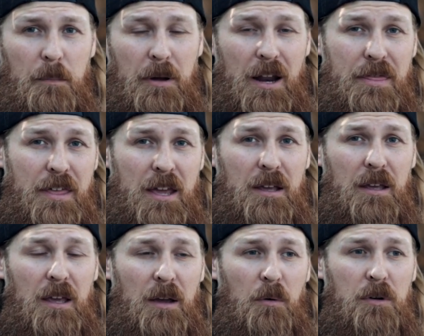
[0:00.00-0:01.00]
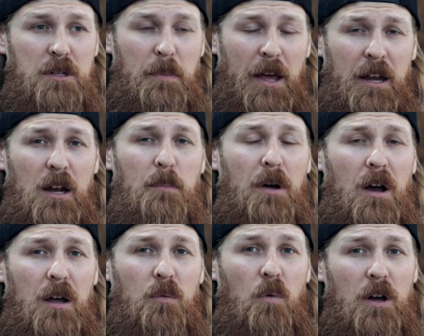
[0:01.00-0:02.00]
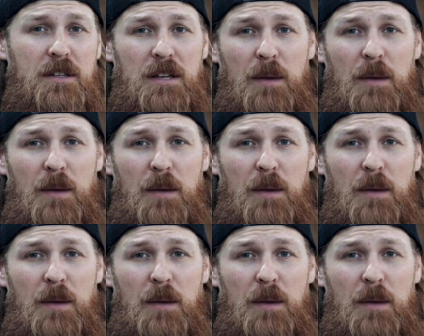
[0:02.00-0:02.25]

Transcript: But I think depending upon what